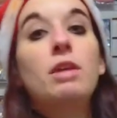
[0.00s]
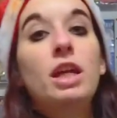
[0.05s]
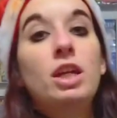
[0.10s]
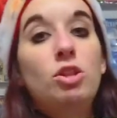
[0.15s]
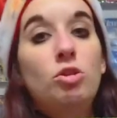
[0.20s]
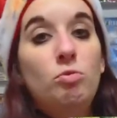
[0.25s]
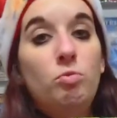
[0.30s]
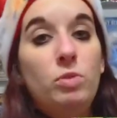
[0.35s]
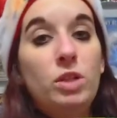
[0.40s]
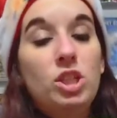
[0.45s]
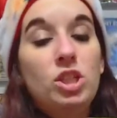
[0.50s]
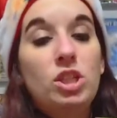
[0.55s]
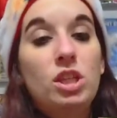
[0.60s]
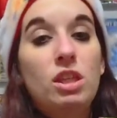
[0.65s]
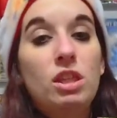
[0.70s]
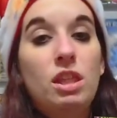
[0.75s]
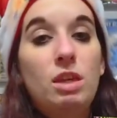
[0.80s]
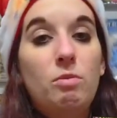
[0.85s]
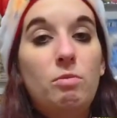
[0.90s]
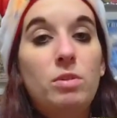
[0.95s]
and you wish
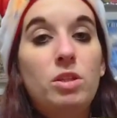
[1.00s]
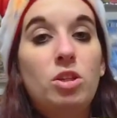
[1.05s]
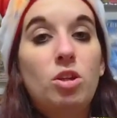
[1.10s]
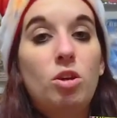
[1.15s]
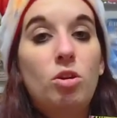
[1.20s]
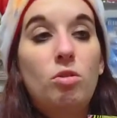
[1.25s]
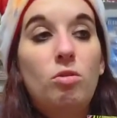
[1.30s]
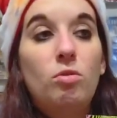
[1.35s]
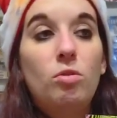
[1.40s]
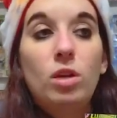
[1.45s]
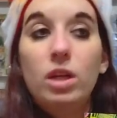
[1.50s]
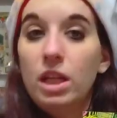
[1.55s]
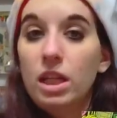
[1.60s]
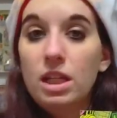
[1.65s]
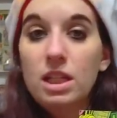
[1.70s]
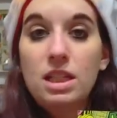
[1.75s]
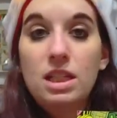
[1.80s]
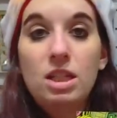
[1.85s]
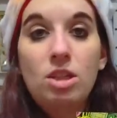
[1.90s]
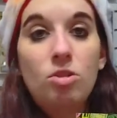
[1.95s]
that they would go in
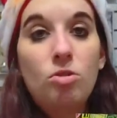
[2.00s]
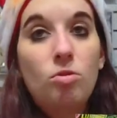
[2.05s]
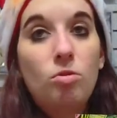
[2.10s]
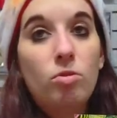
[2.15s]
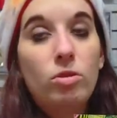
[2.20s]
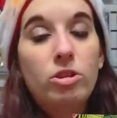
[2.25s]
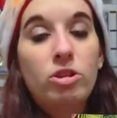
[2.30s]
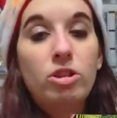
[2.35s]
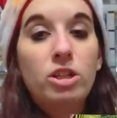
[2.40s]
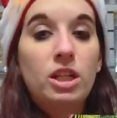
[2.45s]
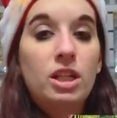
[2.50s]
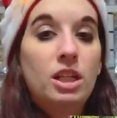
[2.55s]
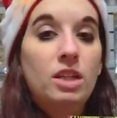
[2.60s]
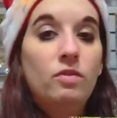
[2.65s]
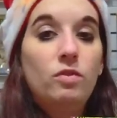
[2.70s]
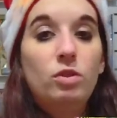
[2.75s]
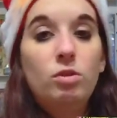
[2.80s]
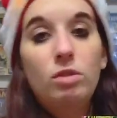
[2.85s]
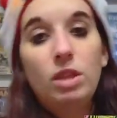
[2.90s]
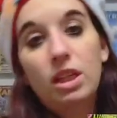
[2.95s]
a single order and give
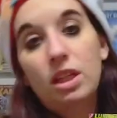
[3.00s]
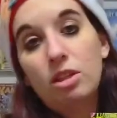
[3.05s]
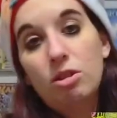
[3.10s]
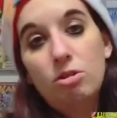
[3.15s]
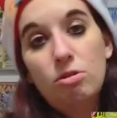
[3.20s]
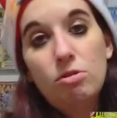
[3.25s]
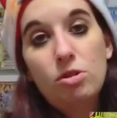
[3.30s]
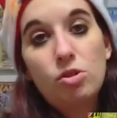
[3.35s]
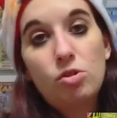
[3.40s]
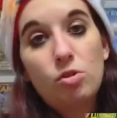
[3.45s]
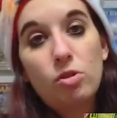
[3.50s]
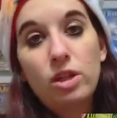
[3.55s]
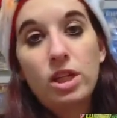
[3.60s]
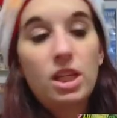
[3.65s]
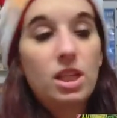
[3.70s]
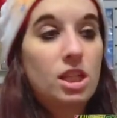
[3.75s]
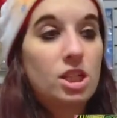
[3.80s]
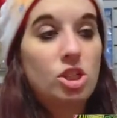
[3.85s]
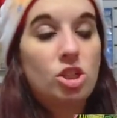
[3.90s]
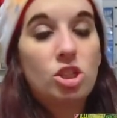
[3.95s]
you like a new story
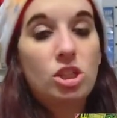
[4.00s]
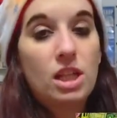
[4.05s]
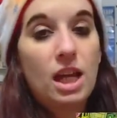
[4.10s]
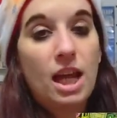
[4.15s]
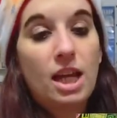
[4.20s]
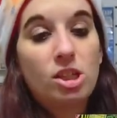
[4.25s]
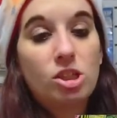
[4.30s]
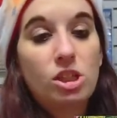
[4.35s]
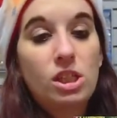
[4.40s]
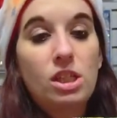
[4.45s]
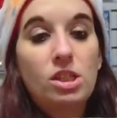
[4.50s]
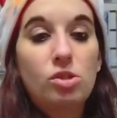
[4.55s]
that's just actually a